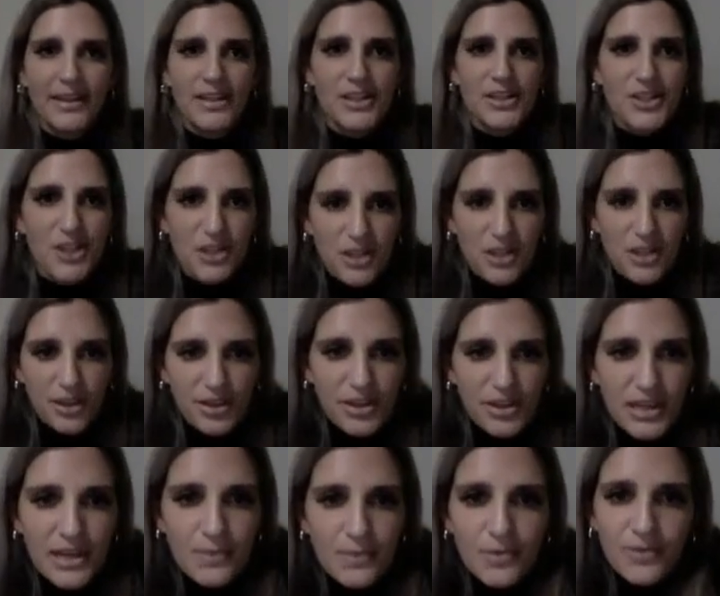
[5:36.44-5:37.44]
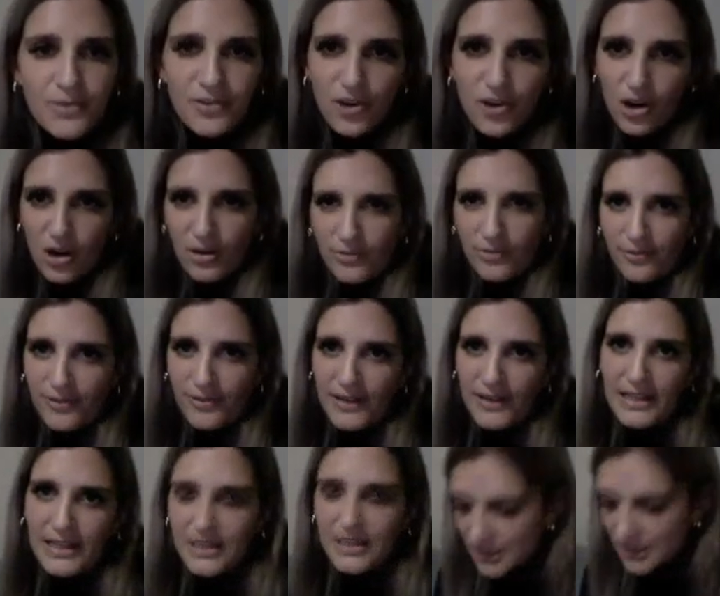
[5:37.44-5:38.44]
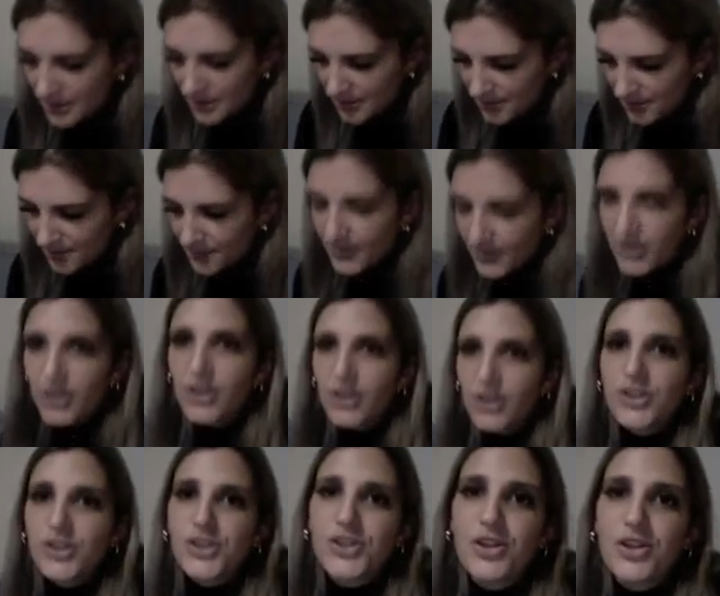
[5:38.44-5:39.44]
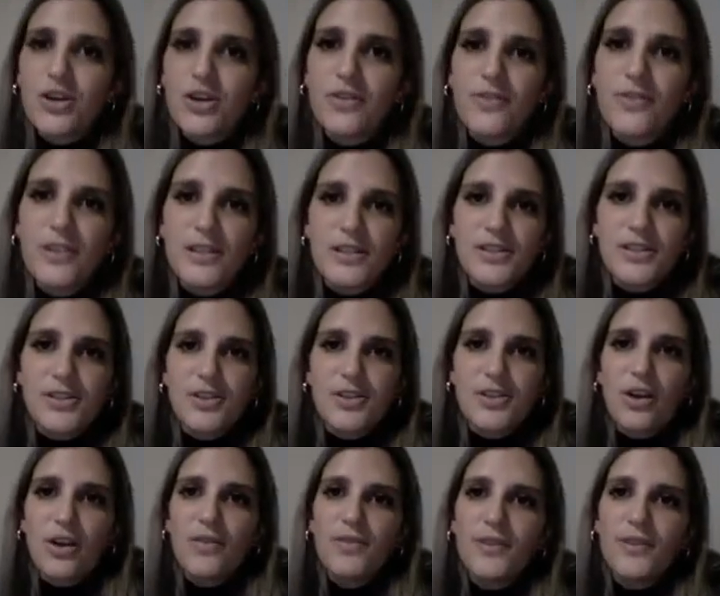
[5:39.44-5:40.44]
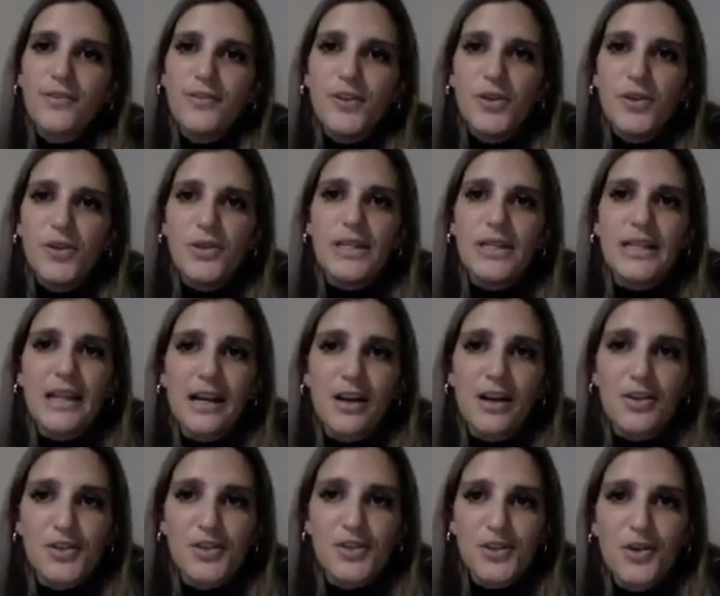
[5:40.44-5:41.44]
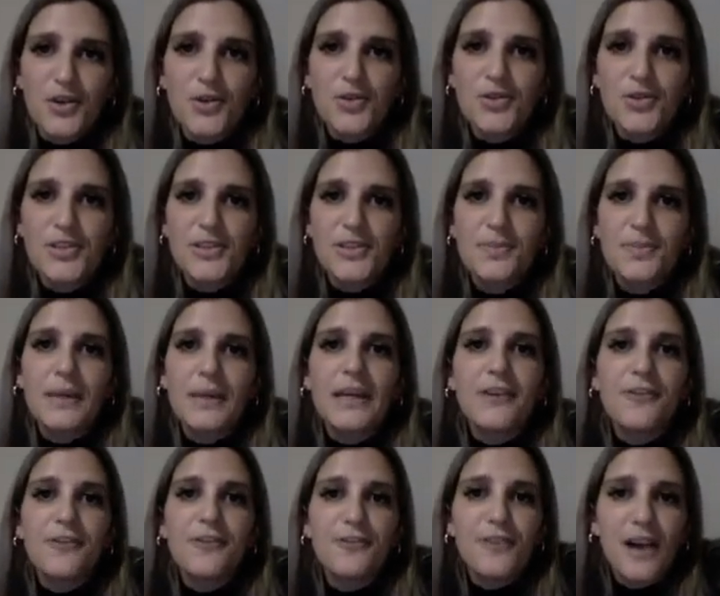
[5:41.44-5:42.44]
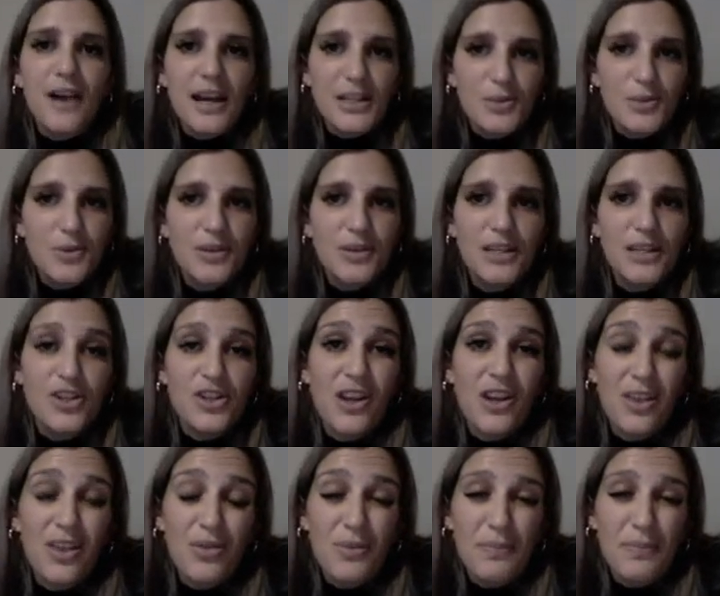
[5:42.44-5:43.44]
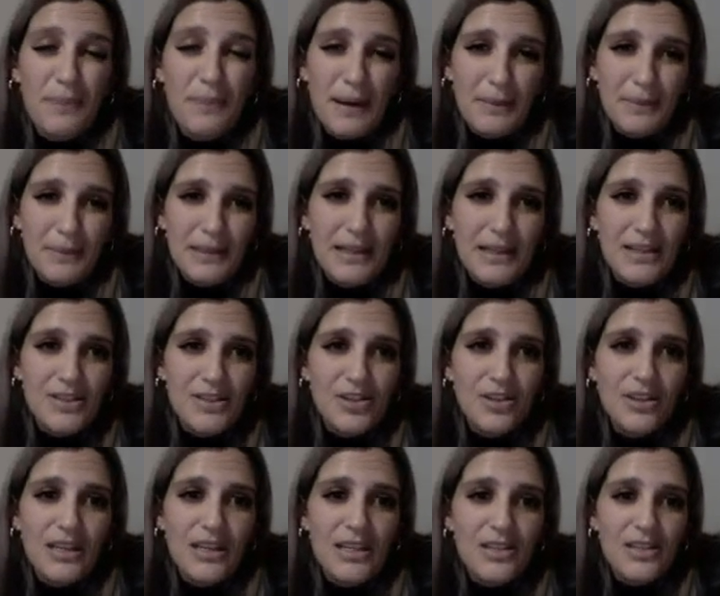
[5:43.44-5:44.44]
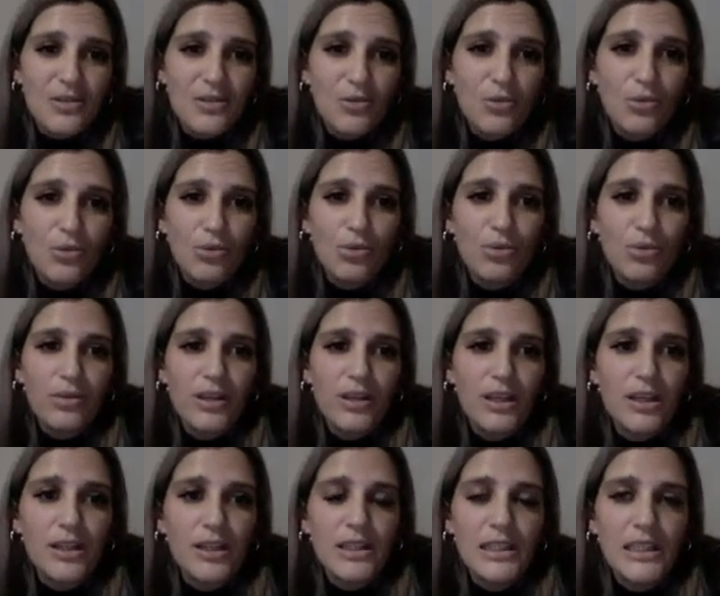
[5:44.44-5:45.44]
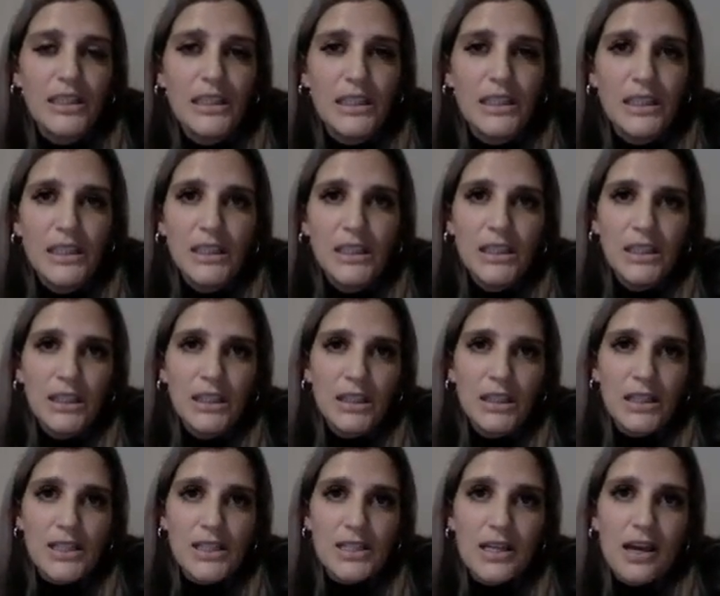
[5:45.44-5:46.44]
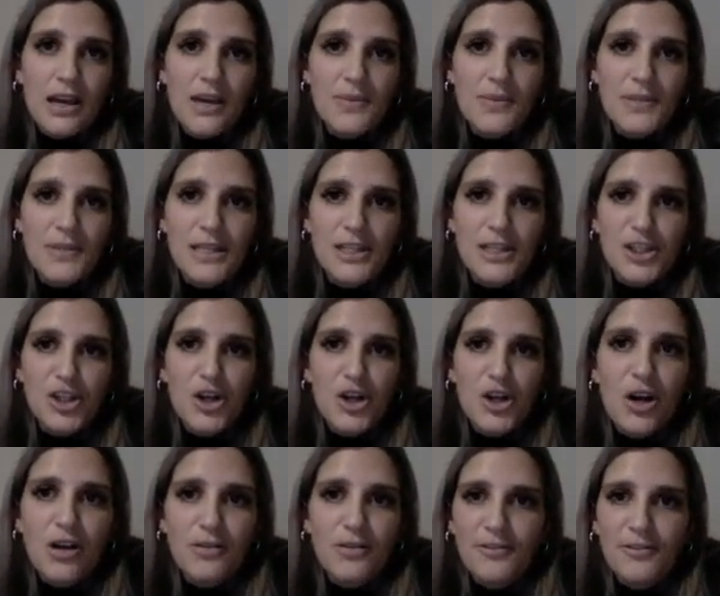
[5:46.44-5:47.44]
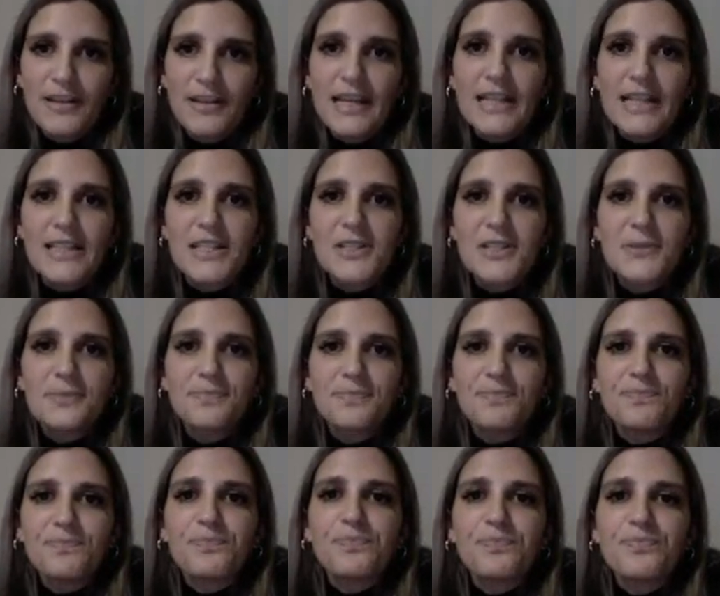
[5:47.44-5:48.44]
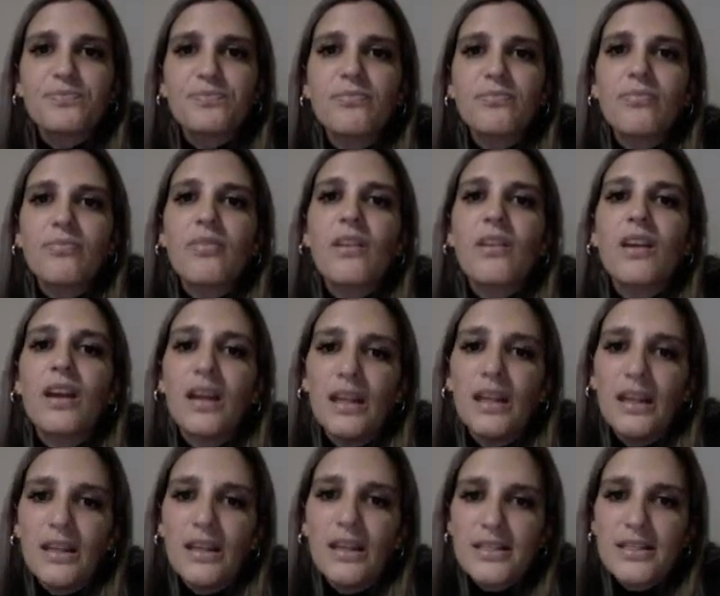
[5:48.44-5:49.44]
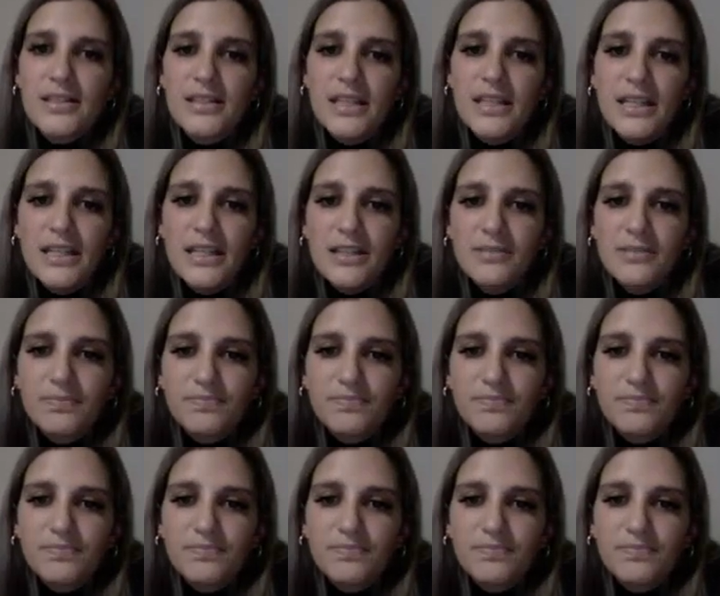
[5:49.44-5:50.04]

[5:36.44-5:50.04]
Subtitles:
So the theme of conflict, servants of the feuding households pick a fight with each other in public. So these are all the times that there's conflict in the scene.